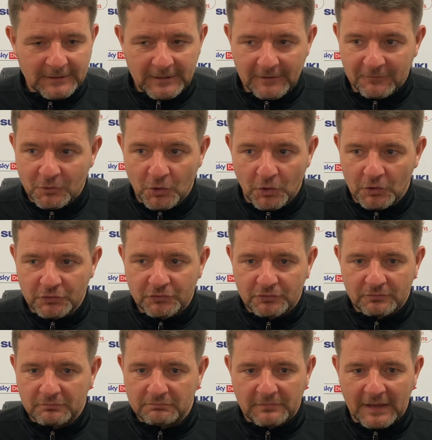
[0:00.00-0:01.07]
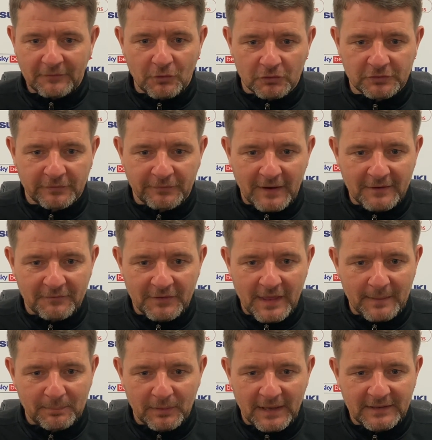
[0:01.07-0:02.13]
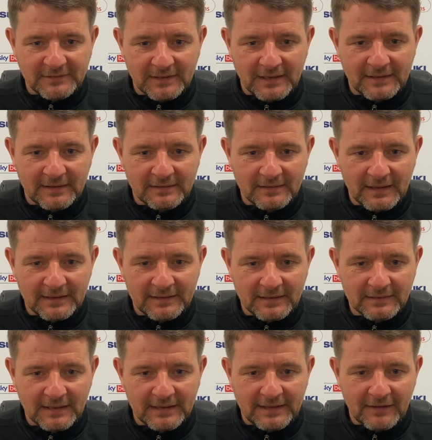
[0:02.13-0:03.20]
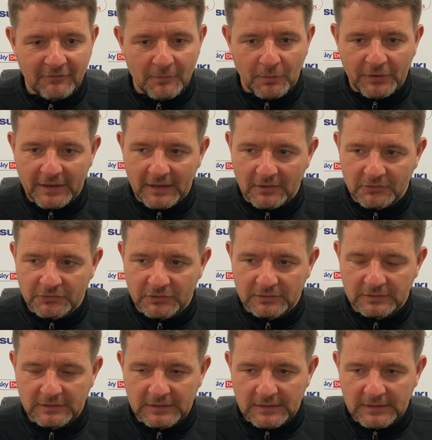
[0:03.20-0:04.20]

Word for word: Of course, they've got to fight for their place like it like like everybody else, and